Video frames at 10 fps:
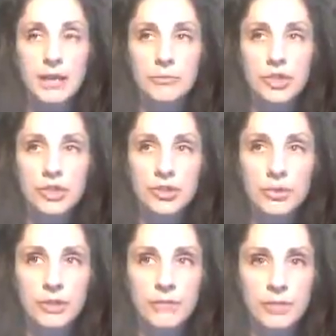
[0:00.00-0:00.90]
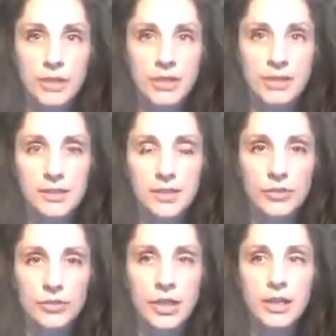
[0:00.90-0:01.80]
She's doing it for 9th and
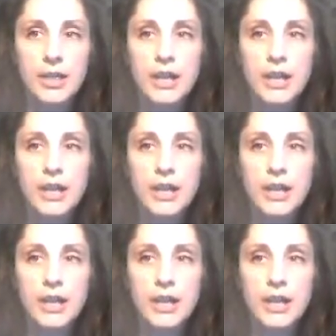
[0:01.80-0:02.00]
10th grade,